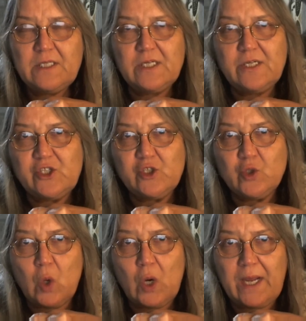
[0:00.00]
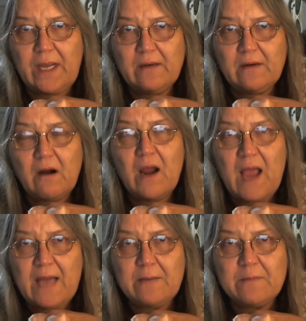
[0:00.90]
to destroy
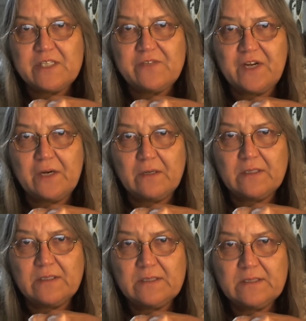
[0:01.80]
our atmosphere.